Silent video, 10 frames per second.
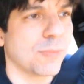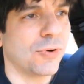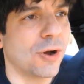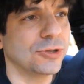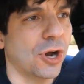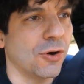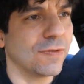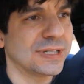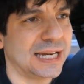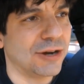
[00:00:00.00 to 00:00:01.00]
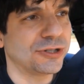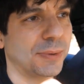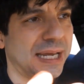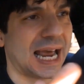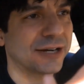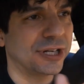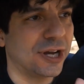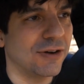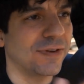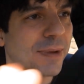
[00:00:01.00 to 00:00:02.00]
prone to oversteer. So it can actually
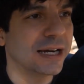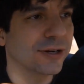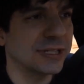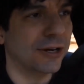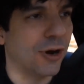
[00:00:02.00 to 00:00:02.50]
go from understeer to